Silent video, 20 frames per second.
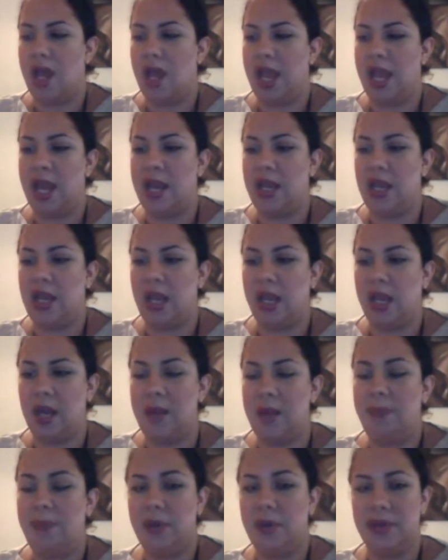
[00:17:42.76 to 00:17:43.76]
And
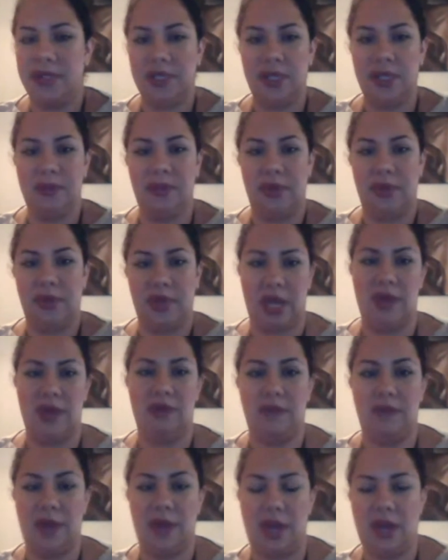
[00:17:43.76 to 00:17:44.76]
I personally
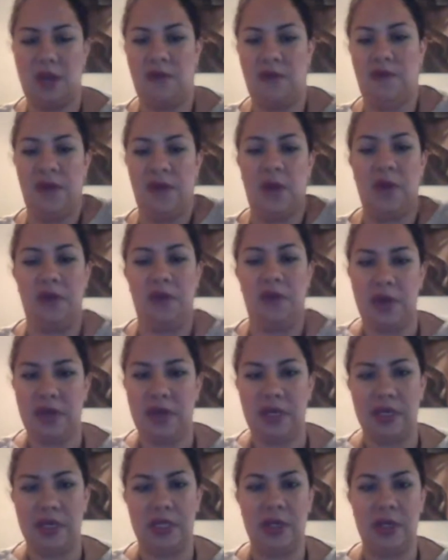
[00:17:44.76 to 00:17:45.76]
believe, and you
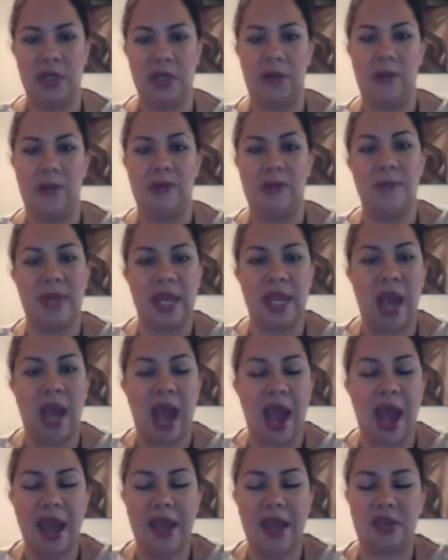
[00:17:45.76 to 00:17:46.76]
feel free to disagree with
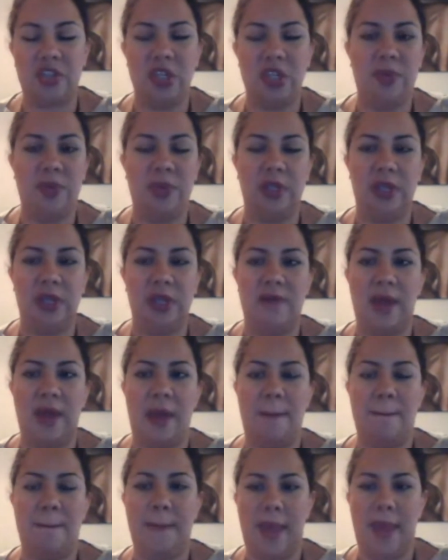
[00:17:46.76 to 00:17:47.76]
me, I actually
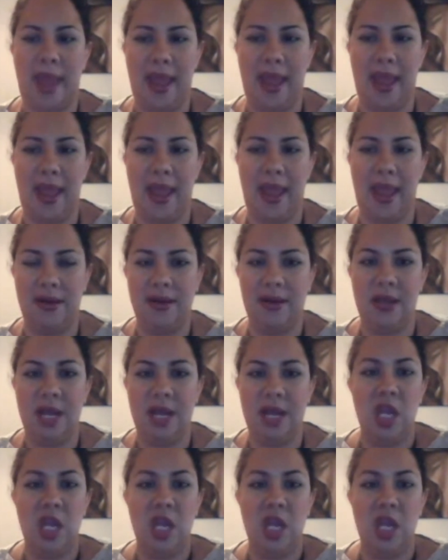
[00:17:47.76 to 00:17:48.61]
believe that men